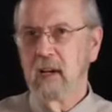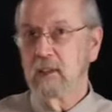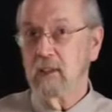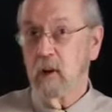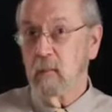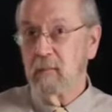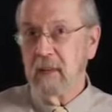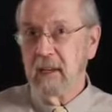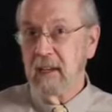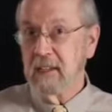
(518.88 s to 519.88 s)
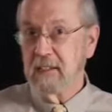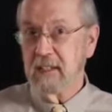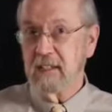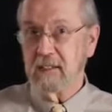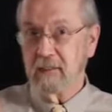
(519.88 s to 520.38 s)
So, is
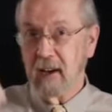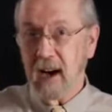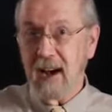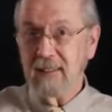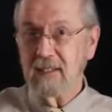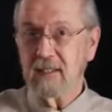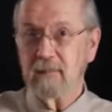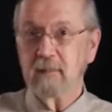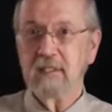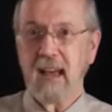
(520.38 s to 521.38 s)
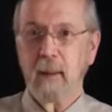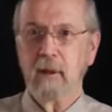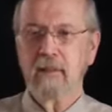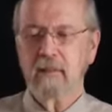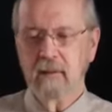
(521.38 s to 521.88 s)
this God's
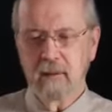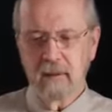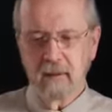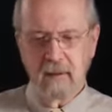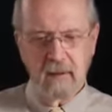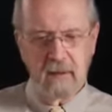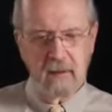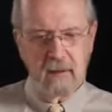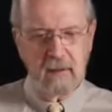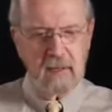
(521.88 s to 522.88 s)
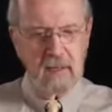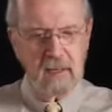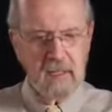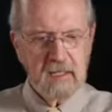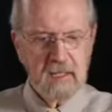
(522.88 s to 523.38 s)
Sabbath?
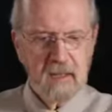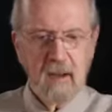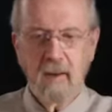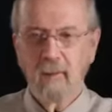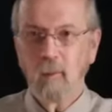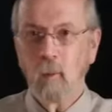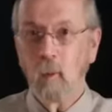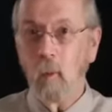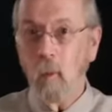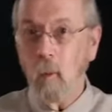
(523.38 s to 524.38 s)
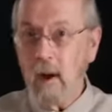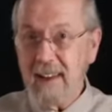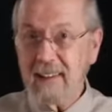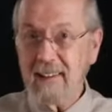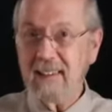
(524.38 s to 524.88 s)
Is it a
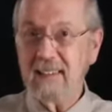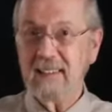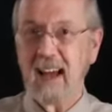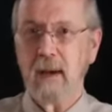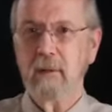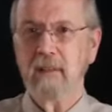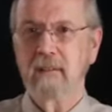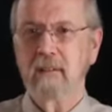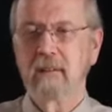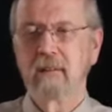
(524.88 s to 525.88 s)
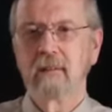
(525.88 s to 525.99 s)
weekly Sabbath?